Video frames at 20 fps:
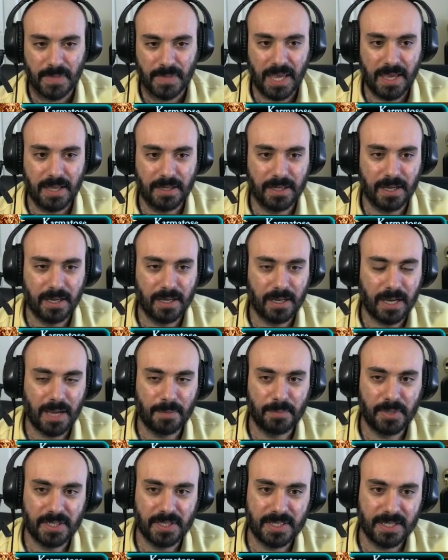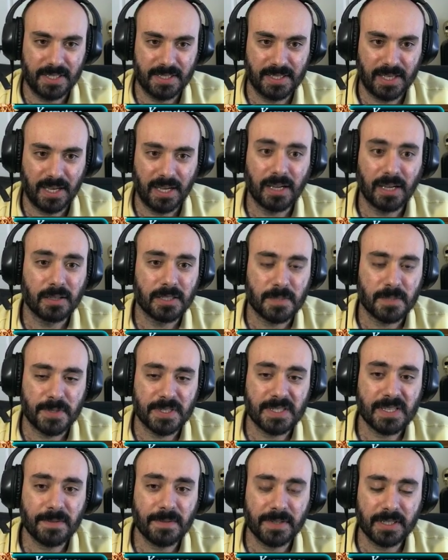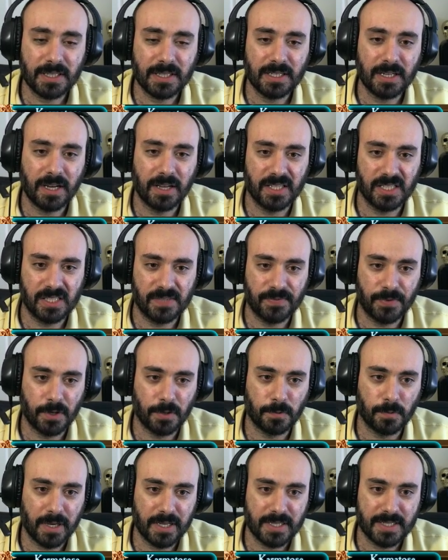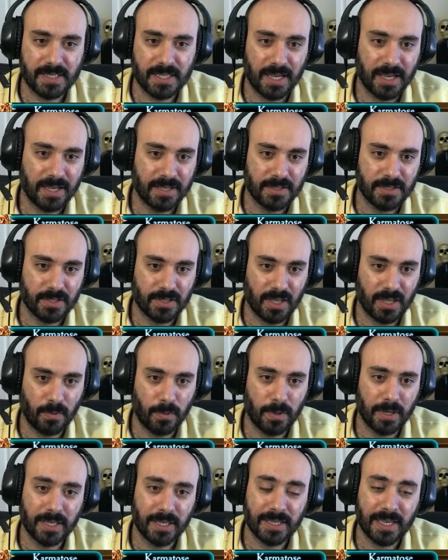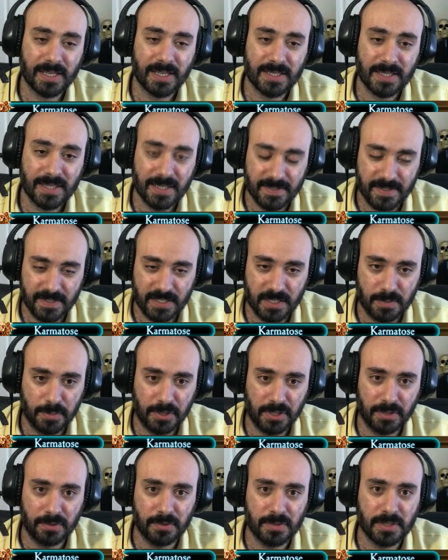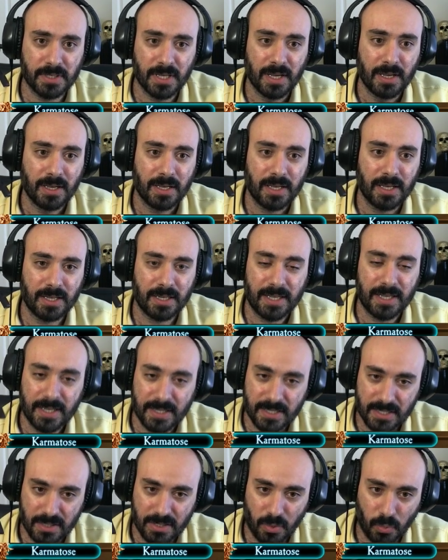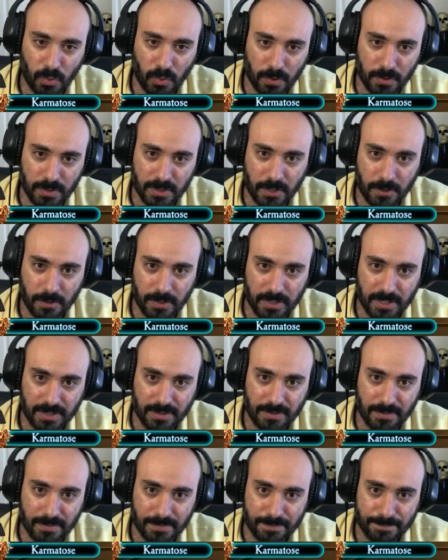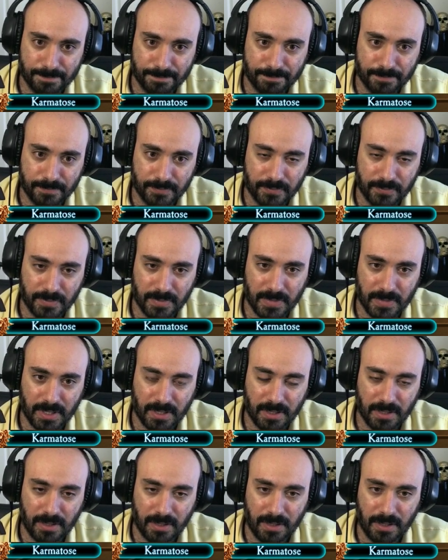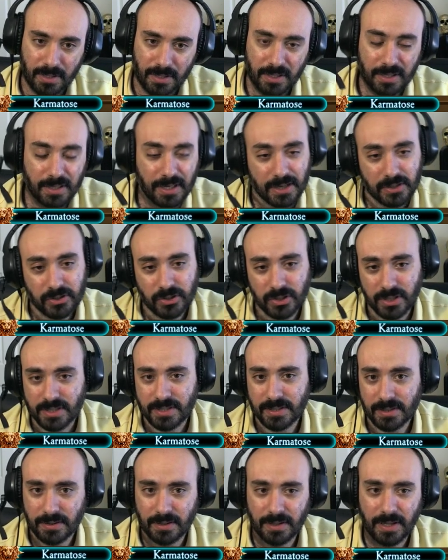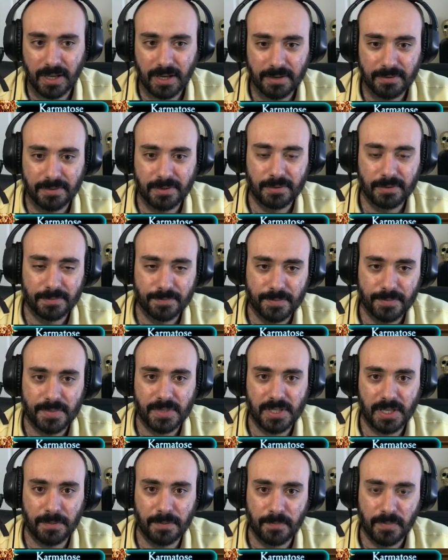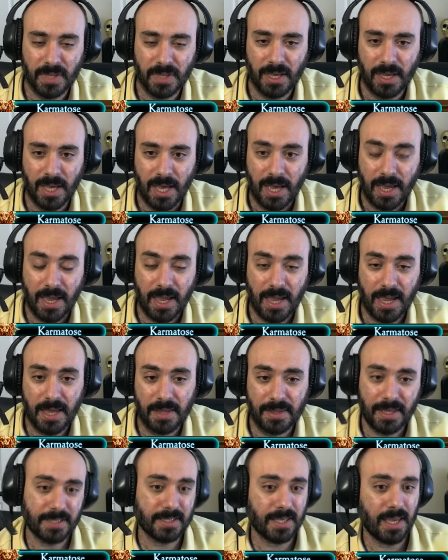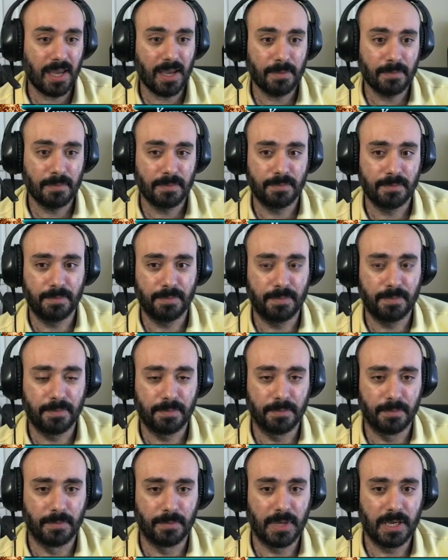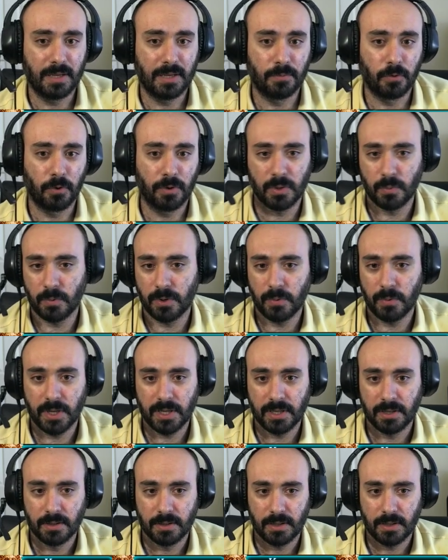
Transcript: And I placed this guy specifically on this far right side, so that way, in case this explodes, it hits the ward target. And actually, it's still alive. So, and that's game in more than one way.